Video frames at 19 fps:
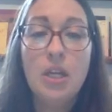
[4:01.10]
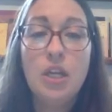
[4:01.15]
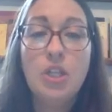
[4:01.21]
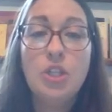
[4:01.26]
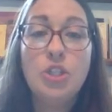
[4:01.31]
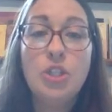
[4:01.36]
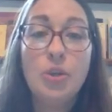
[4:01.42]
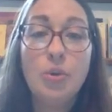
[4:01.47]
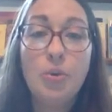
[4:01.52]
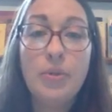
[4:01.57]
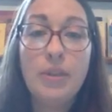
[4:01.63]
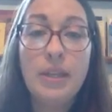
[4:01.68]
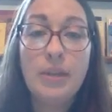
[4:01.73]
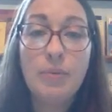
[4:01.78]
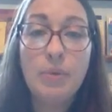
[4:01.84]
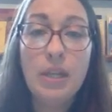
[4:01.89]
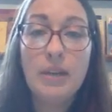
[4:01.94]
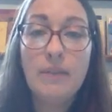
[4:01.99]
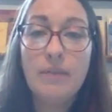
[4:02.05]
So then
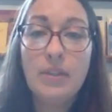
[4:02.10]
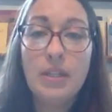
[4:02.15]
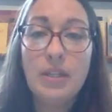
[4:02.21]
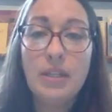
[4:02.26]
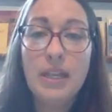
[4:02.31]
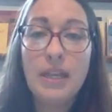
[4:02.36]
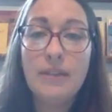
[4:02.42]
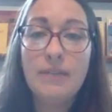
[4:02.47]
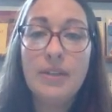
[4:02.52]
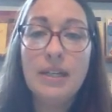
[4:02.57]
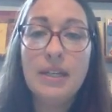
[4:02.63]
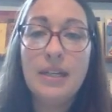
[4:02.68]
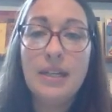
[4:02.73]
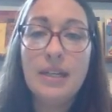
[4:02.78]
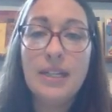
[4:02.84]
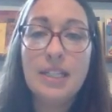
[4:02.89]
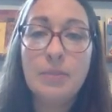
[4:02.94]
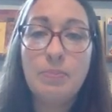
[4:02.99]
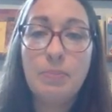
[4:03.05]
they have a
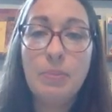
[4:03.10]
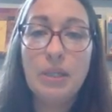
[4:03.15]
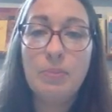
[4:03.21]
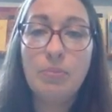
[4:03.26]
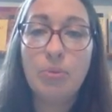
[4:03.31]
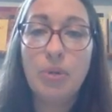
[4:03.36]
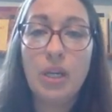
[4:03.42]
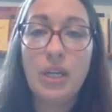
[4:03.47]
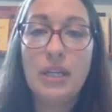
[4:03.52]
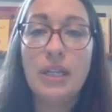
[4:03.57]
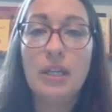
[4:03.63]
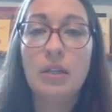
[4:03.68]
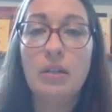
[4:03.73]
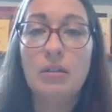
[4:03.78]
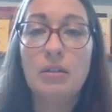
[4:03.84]
nice big break here,